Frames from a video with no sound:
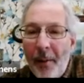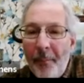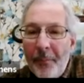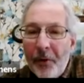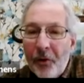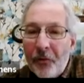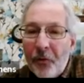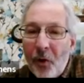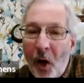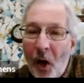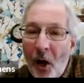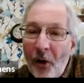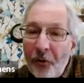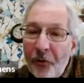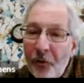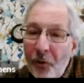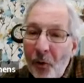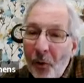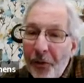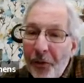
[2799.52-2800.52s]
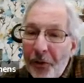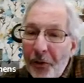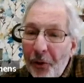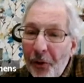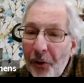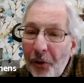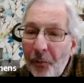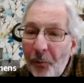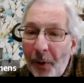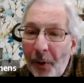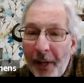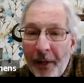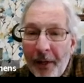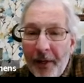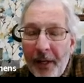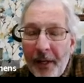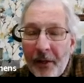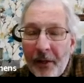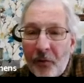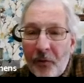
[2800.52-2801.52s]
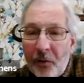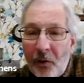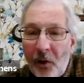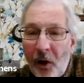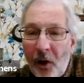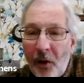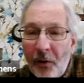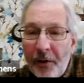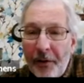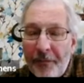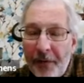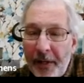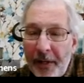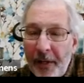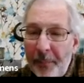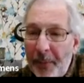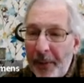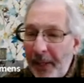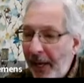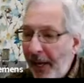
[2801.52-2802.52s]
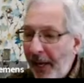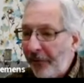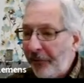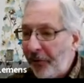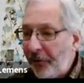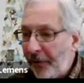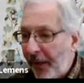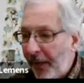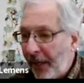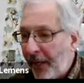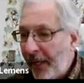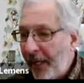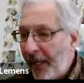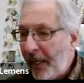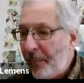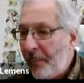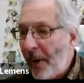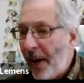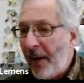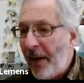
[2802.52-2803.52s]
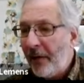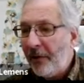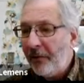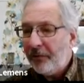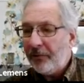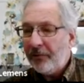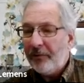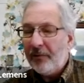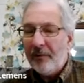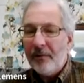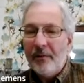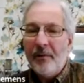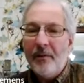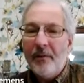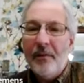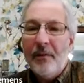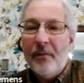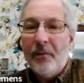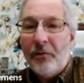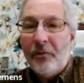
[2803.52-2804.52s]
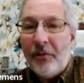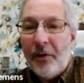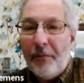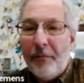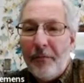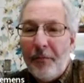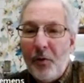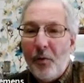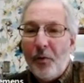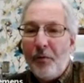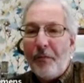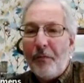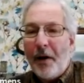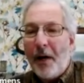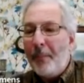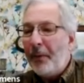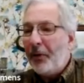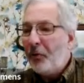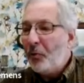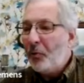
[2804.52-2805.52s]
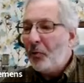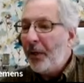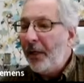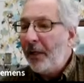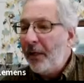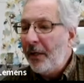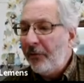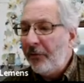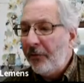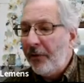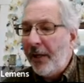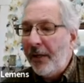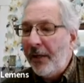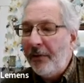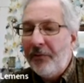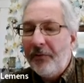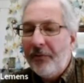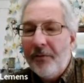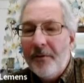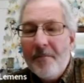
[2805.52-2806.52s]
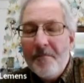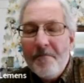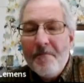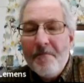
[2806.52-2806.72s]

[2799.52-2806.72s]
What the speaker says: There's also a third way. It's called, if anybody has a decade box, which are few and far between these days,